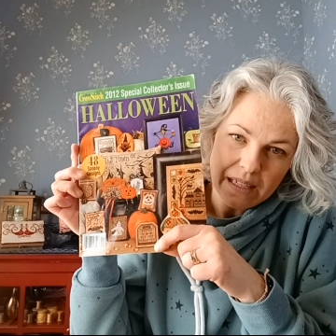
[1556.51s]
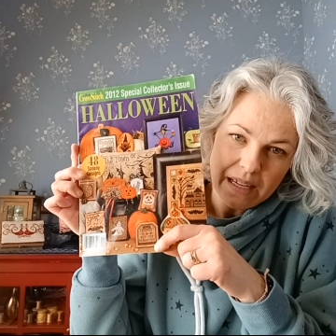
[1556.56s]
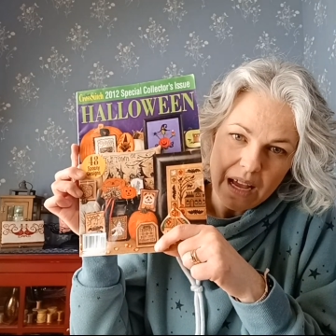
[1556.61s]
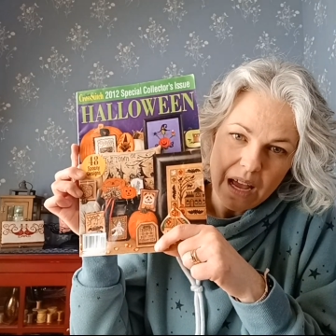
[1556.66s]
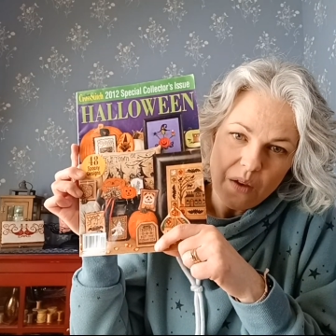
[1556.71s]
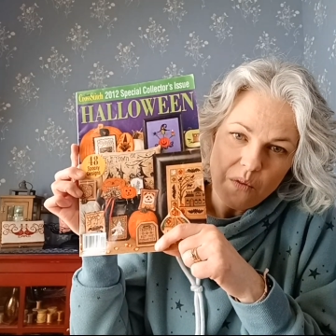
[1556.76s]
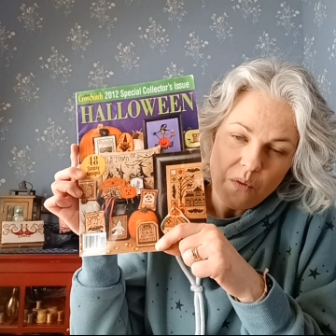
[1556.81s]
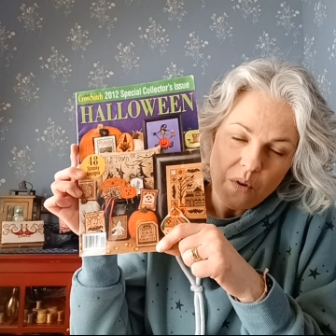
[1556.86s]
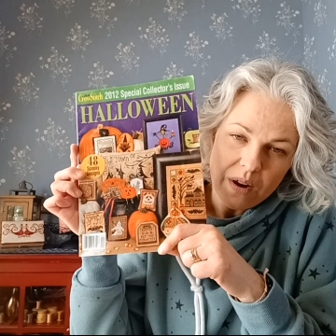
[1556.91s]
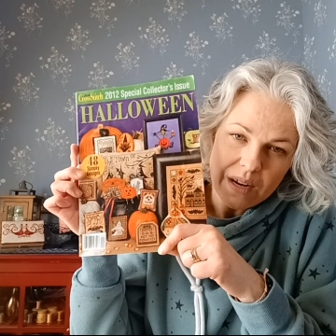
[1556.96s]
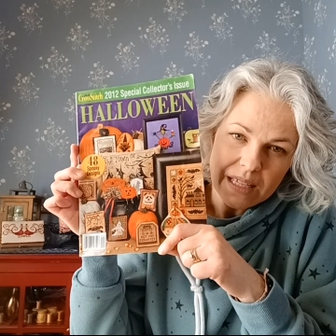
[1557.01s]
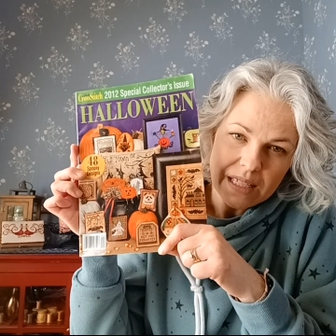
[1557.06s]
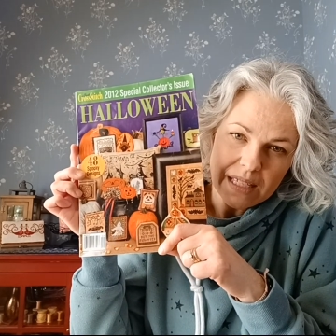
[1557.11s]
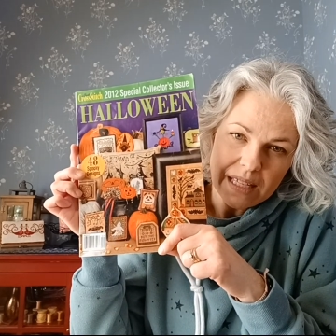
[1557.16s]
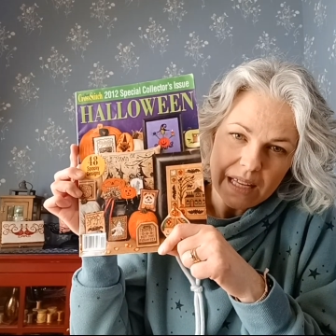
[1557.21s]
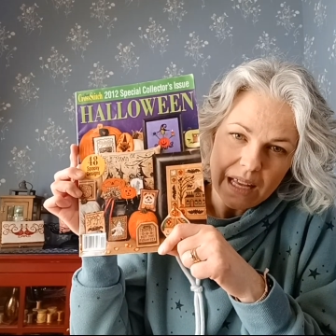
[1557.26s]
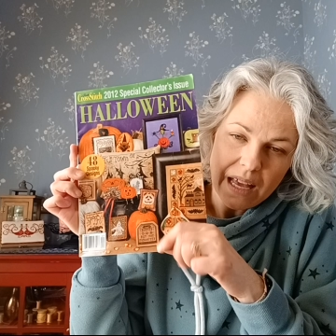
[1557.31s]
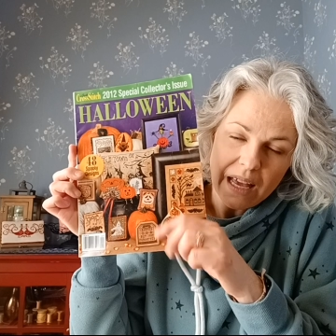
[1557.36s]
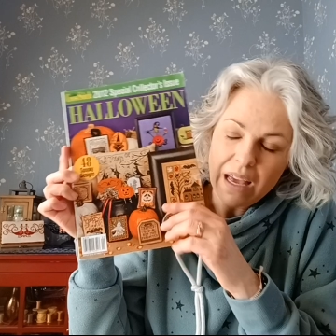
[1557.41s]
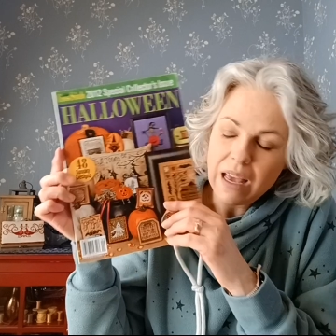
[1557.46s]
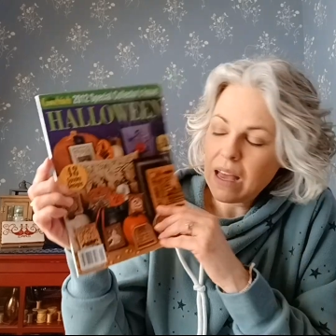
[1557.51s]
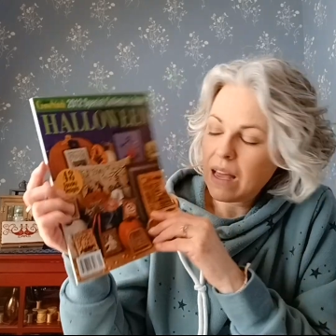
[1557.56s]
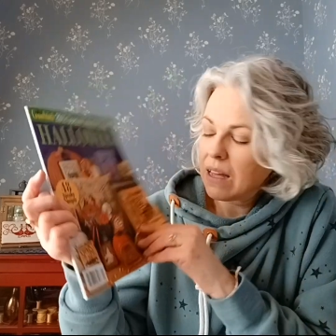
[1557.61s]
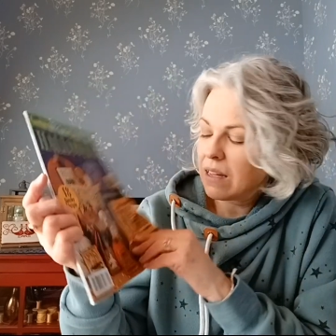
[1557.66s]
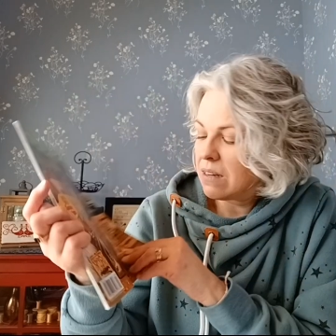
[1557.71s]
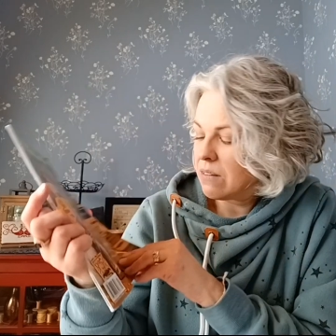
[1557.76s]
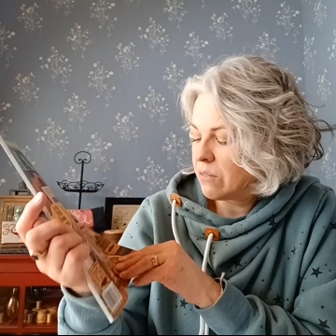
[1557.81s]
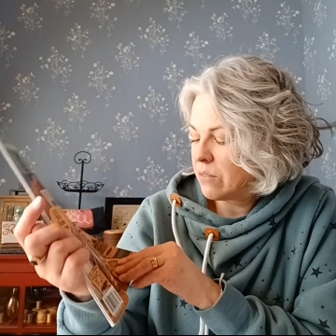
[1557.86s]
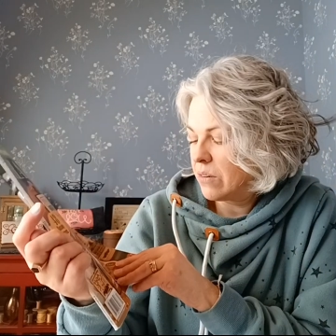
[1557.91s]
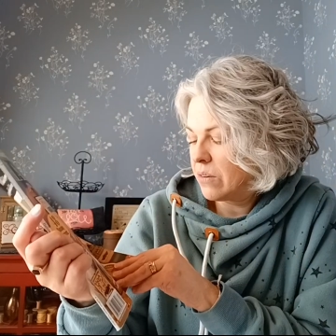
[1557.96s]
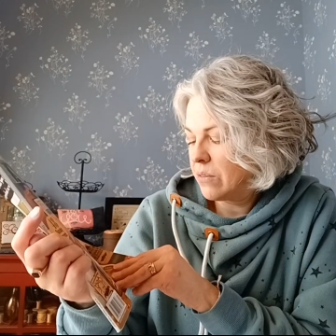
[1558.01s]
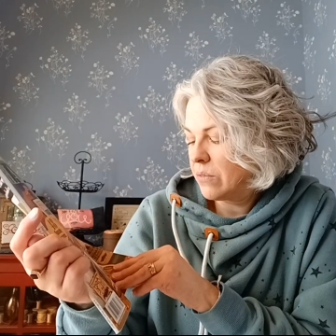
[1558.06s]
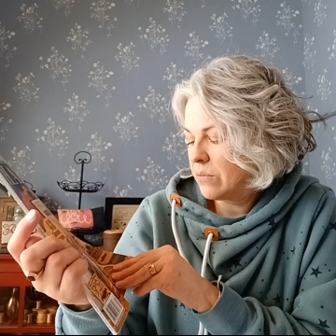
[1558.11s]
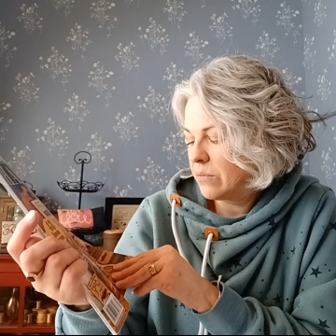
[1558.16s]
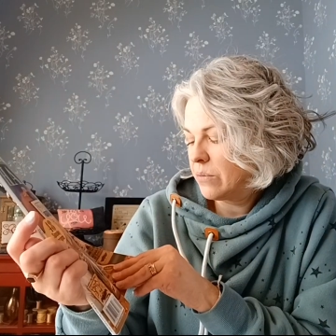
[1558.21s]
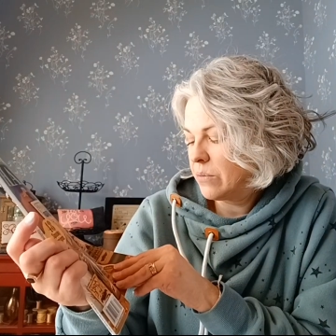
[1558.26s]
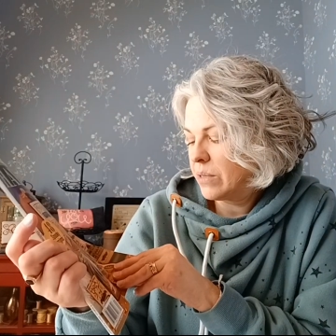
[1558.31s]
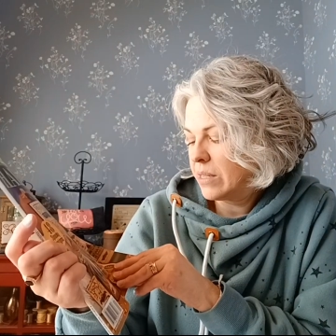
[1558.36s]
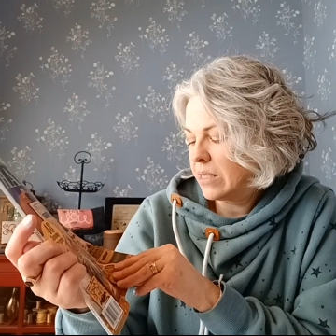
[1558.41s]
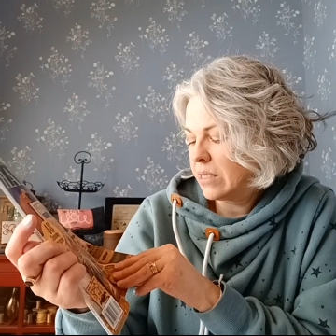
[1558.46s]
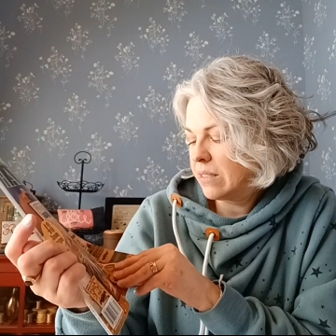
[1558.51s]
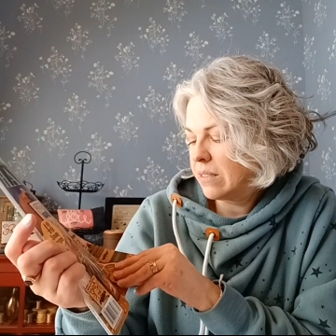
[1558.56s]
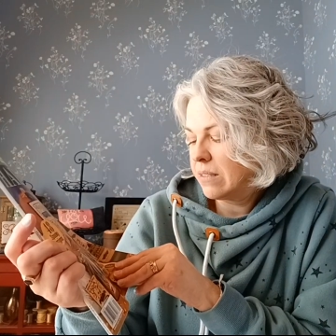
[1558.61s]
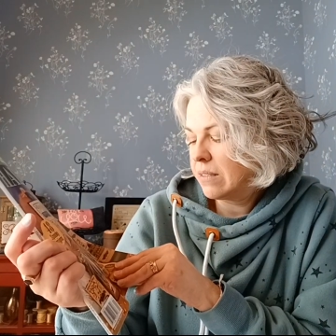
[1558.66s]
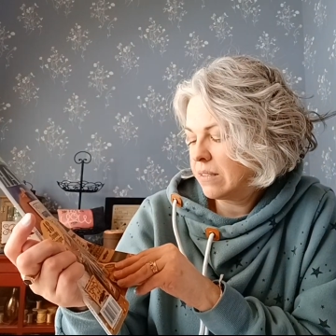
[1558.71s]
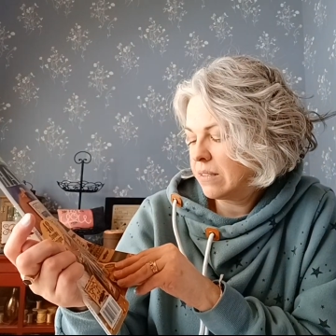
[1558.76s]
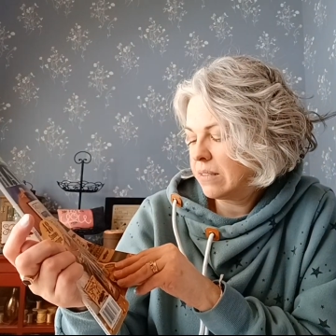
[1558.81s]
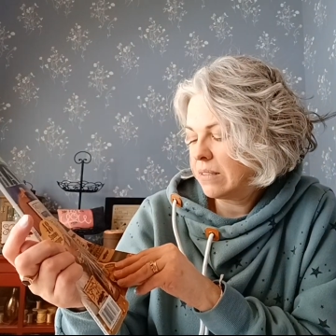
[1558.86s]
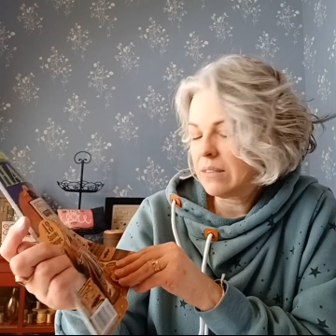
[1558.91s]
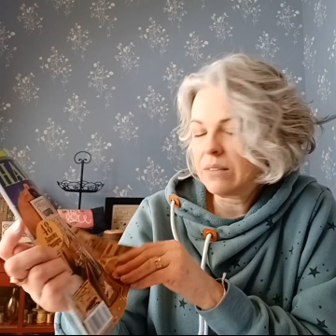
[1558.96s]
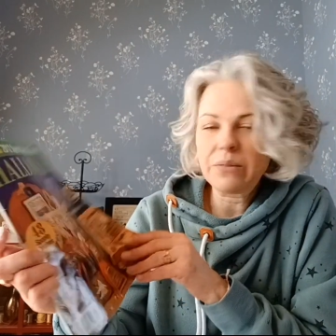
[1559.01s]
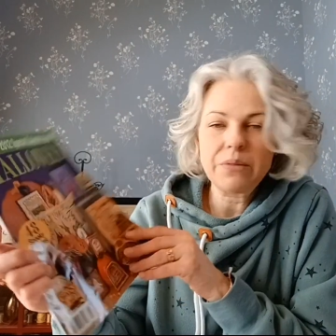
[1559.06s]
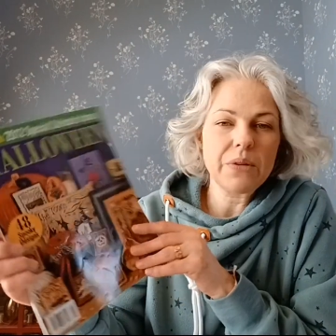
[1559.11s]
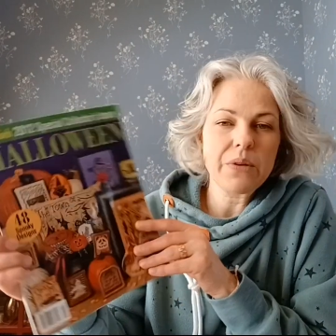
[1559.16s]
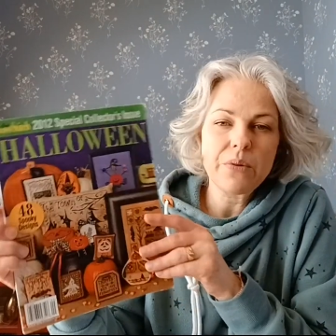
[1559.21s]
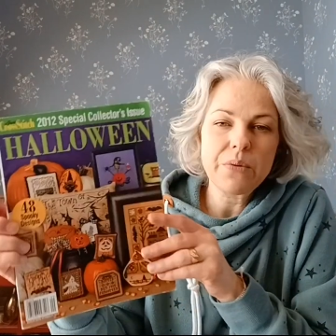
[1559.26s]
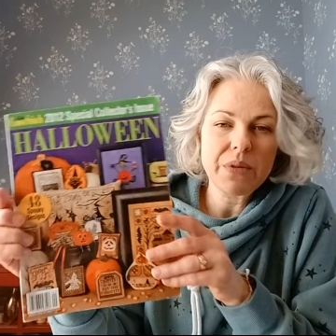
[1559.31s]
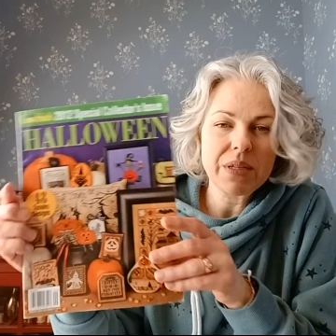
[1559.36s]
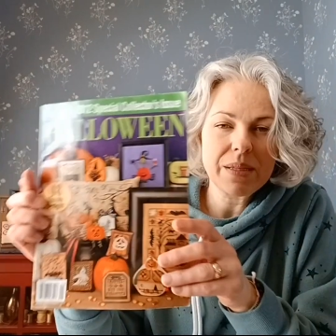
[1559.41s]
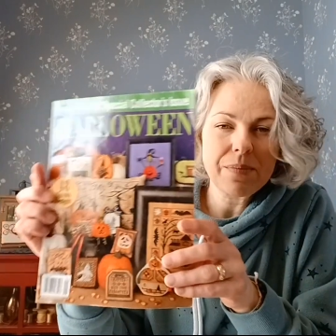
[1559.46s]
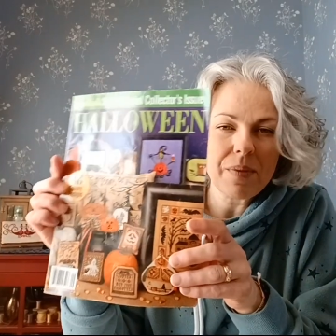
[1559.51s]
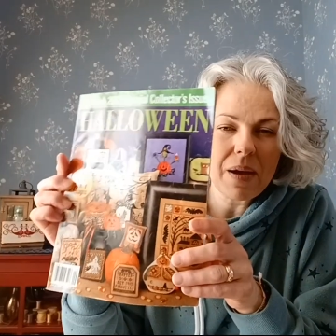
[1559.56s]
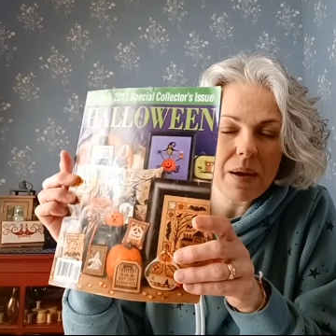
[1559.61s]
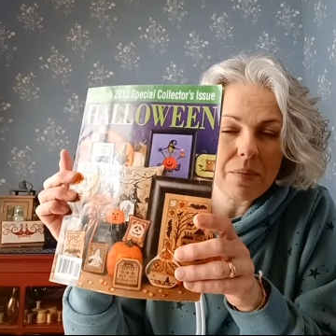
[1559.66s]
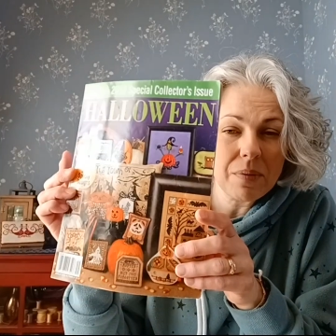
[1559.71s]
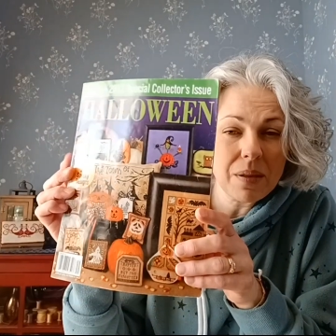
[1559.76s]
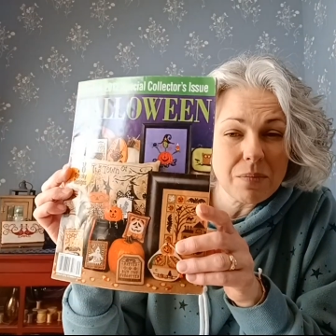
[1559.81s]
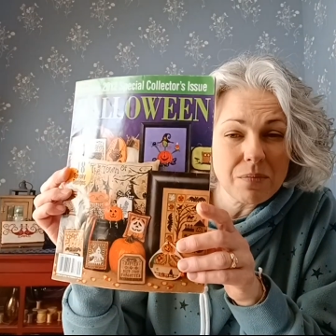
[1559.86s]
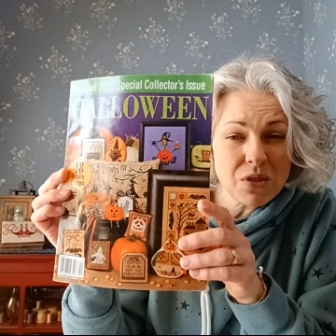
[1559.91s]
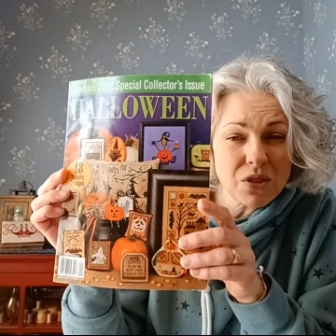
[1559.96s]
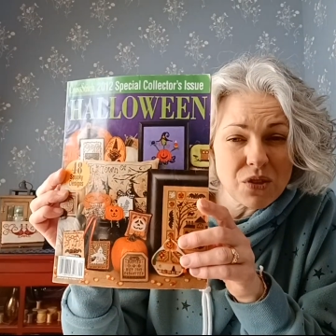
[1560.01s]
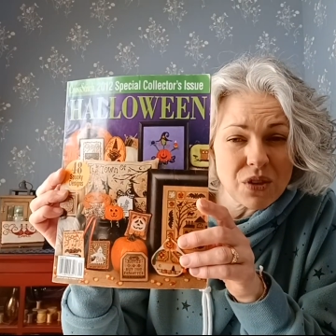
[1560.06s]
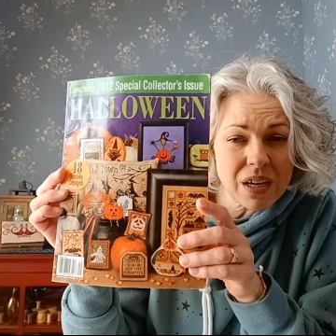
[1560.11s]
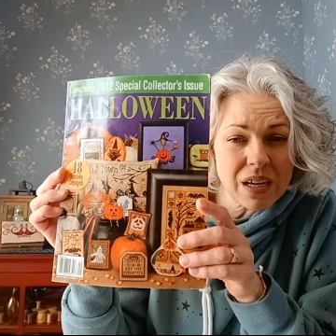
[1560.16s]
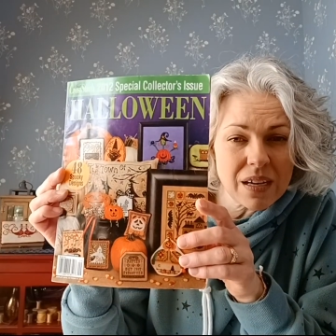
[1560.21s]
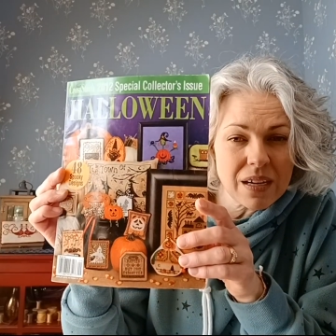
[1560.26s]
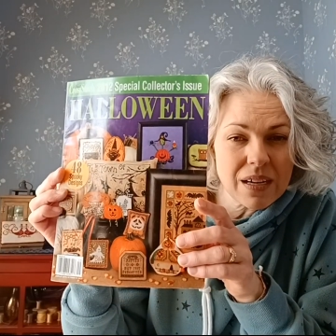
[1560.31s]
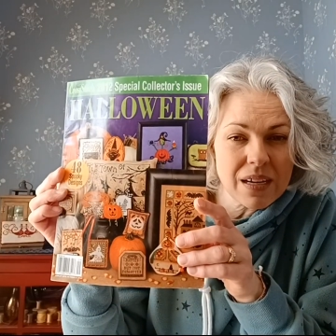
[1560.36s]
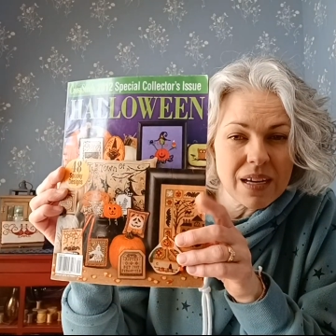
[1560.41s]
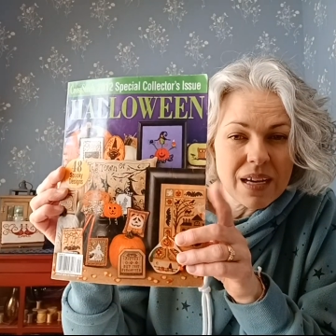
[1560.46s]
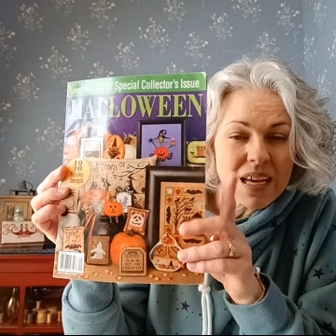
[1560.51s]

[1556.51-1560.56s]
I want to say, I don't know who it's by. Plum Street.